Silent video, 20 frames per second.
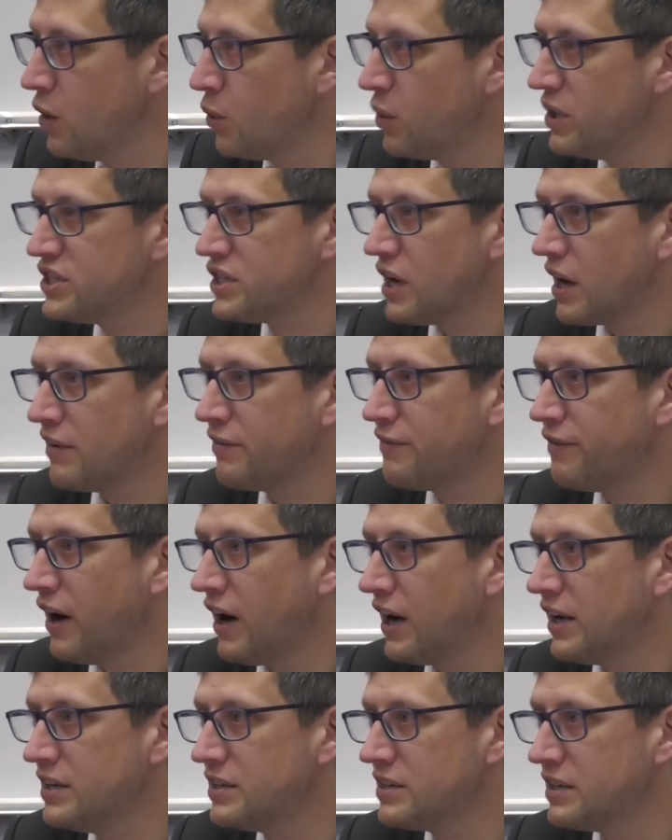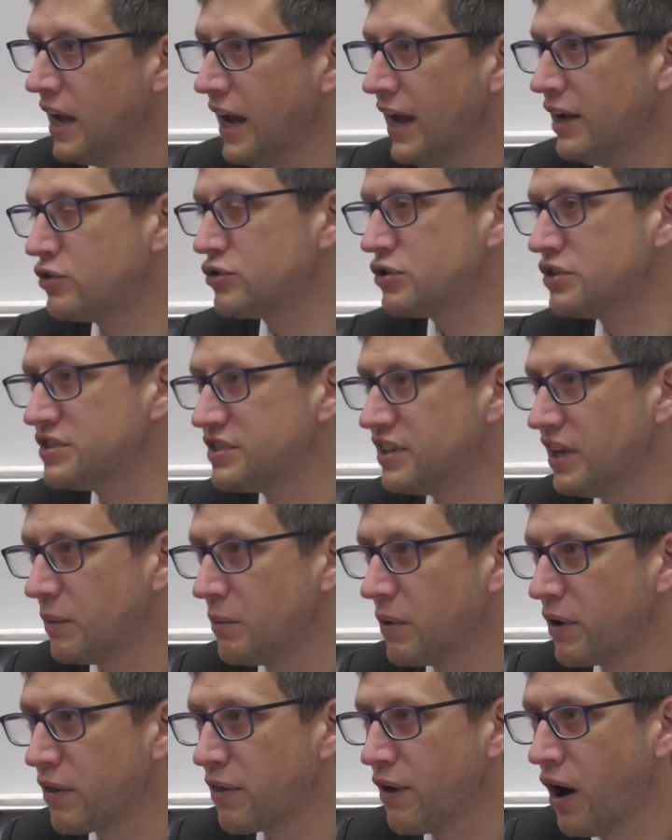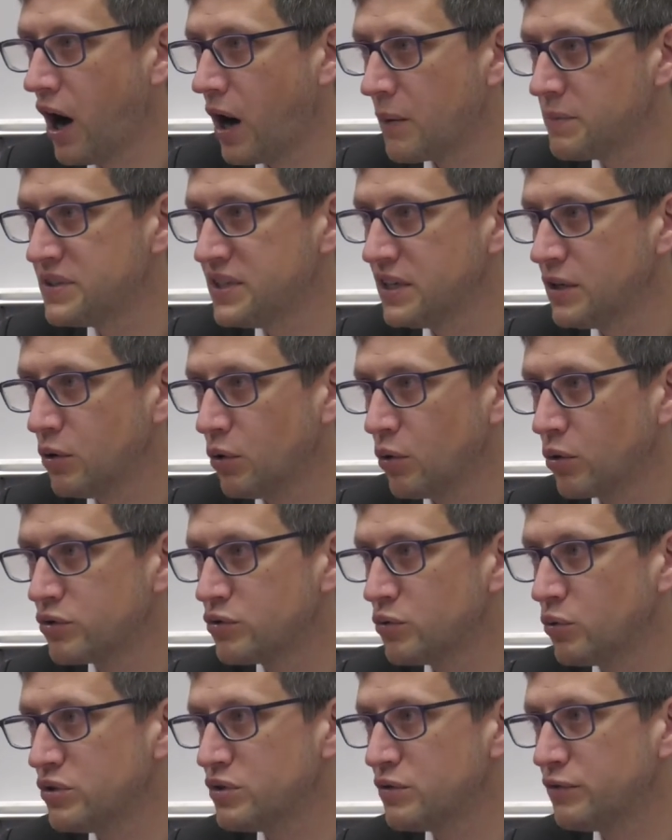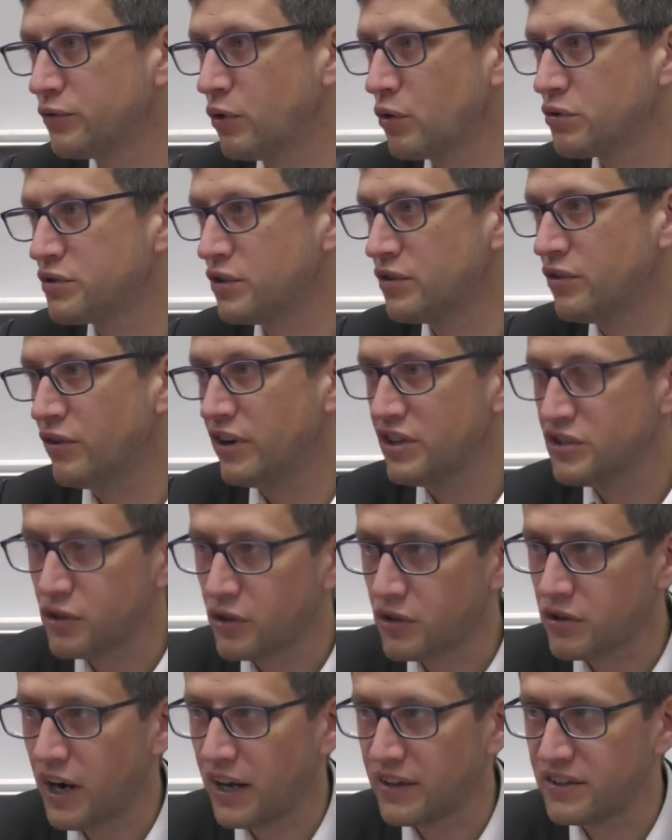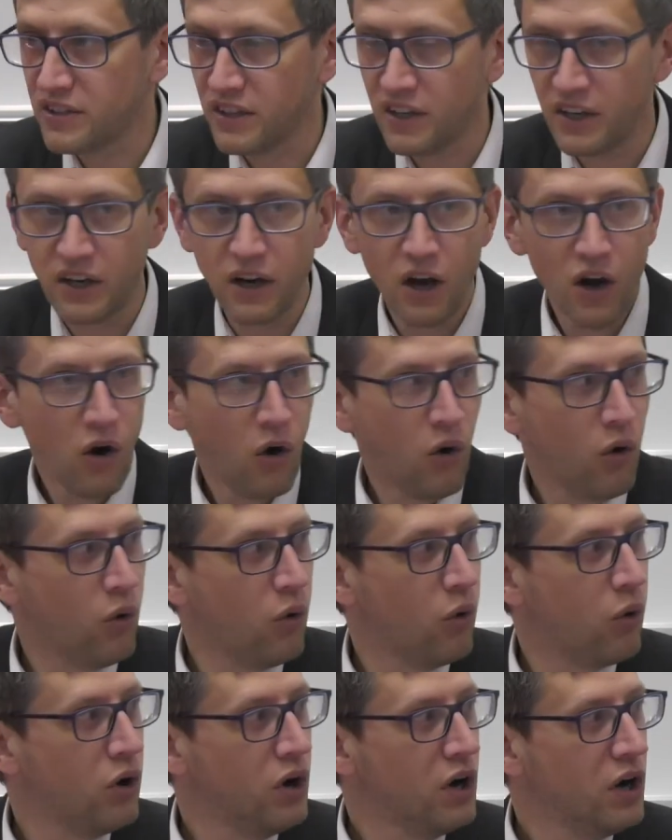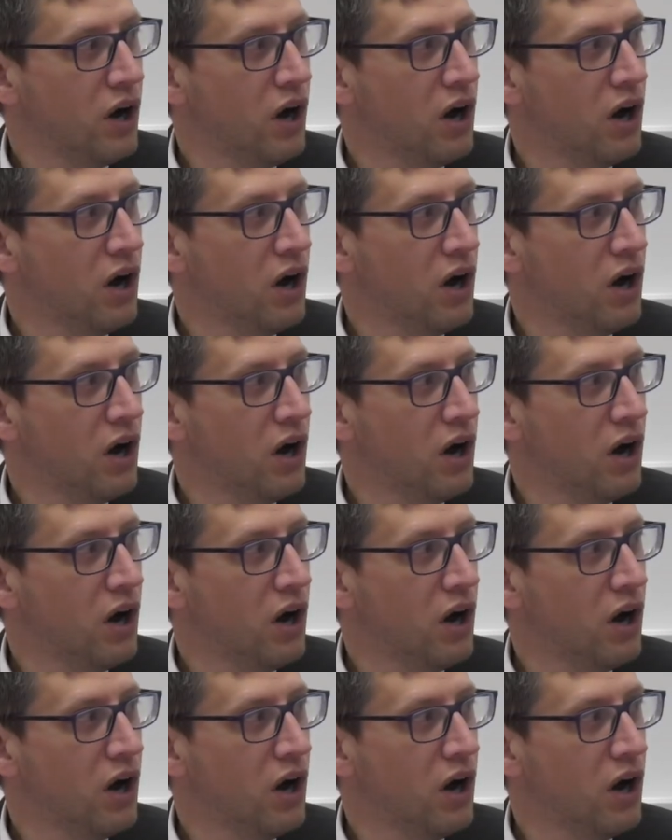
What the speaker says: which I find interesting because the harpsichord was of course an aristocratic or